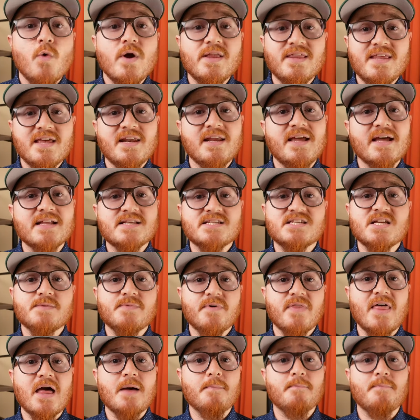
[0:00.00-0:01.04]
We did get
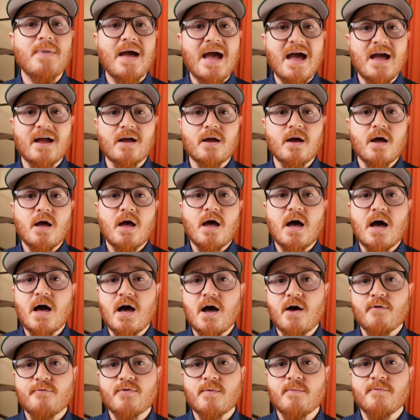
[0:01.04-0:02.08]
some of that back
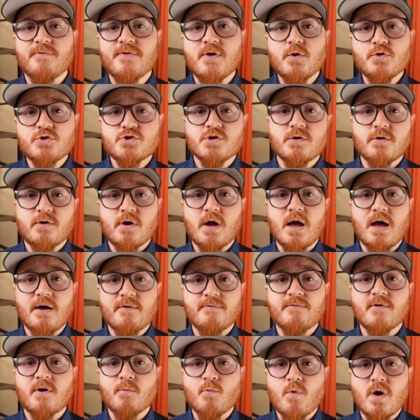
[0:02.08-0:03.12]
from future
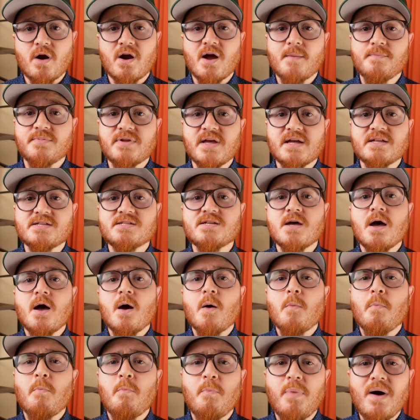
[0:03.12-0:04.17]
firmware updates,
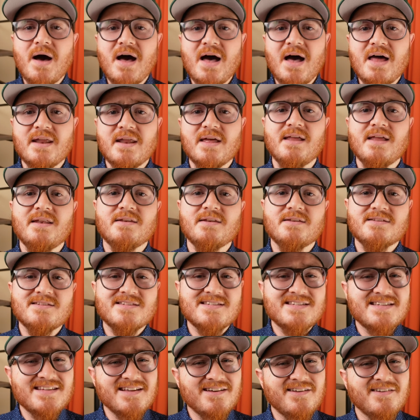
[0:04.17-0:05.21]
but
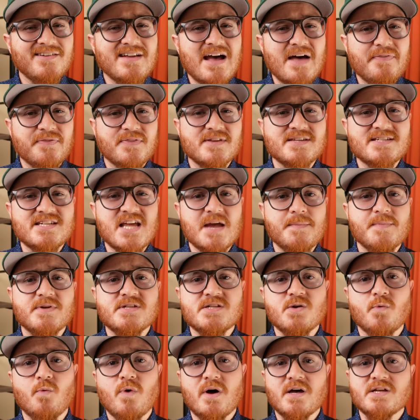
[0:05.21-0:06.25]
it's still not the same
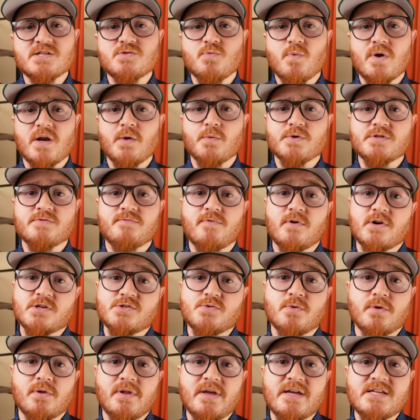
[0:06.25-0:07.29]
as it was when it was
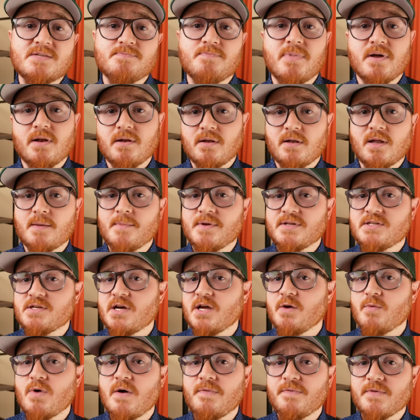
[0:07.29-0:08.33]
first released. But let me
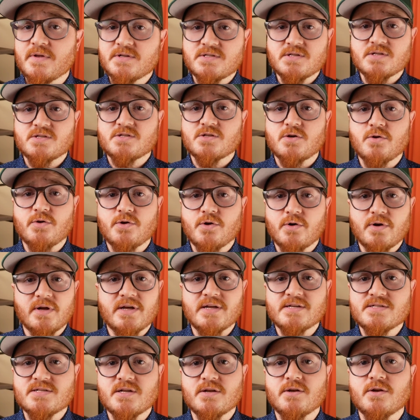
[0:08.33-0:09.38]
tell you what, this scooter
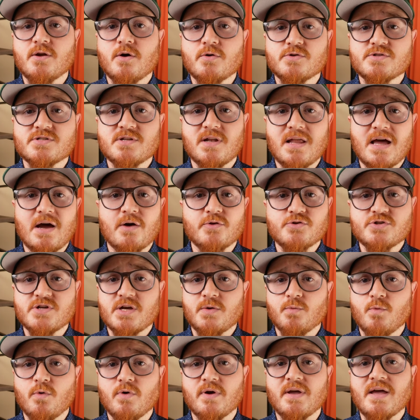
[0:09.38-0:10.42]
is no slouch,
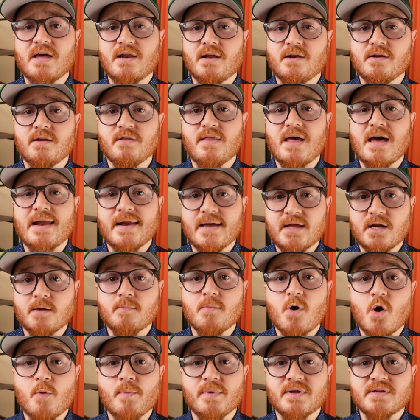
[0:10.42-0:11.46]
and we'll get into that in a
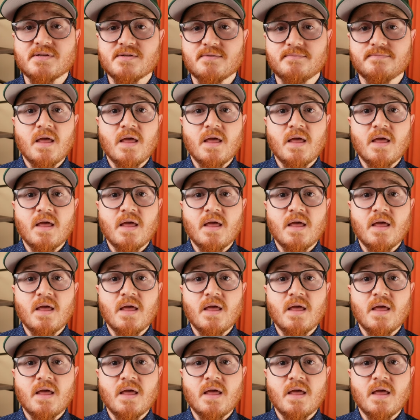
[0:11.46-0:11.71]
moment.